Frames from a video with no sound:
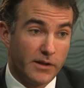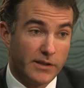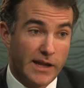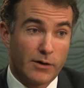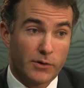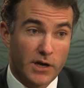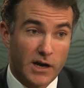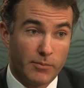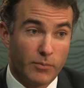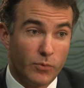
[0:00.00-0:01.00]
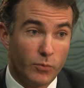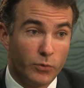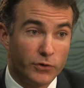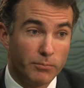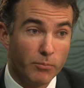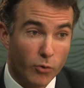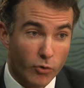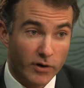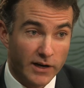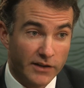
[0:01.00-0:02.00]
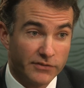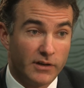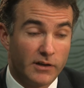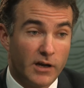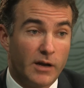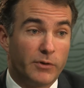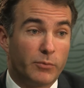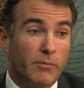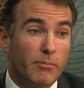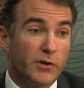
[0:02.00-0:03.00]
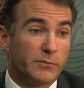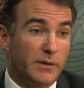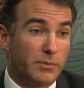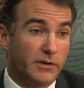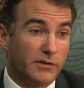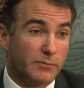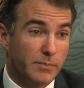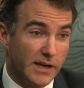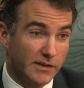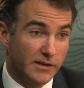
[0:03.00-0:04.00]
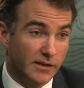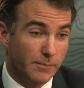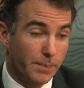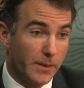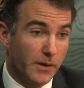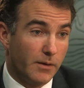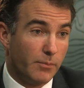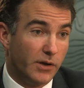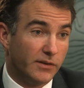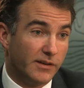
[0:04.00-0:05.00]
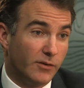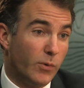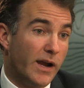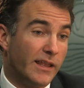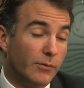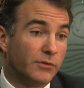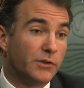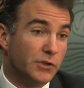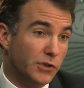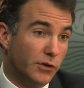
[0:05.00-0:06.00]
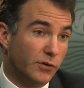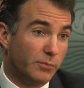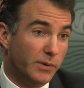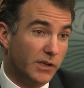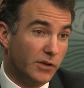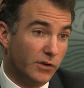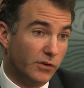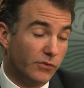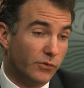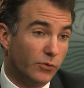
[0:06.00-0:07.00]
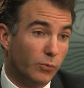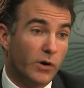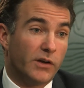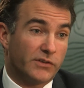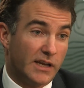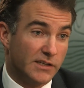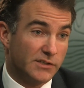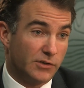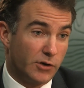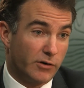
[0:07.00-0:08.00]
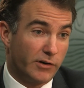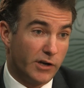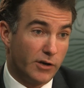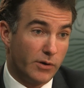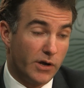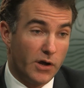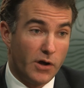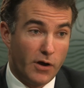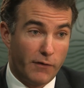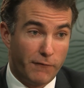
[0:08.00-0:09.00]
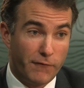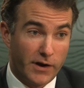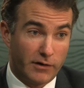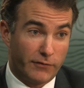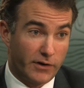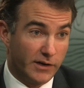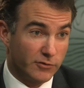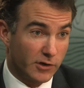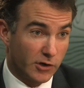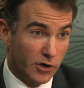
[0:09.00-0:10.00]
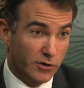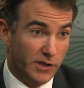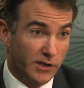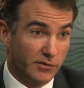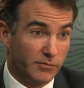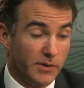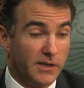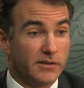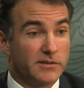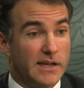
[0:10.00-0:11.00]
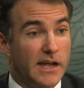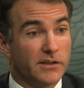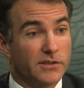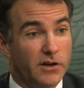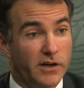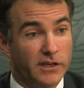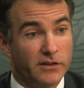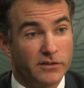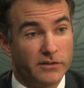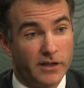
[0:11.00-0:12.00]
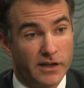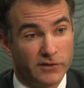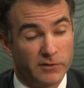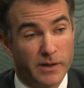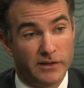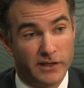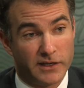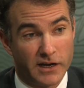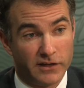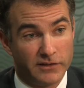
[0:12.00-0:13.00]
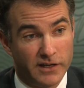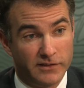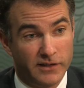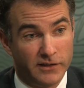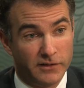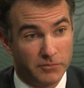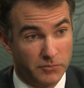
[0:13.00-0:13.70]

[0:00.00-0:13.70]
The outcome was more or less in line with what most people expected, but in a way that was good news, because the worst case scenario of very, very draconian tax hikes and spending cuts hitting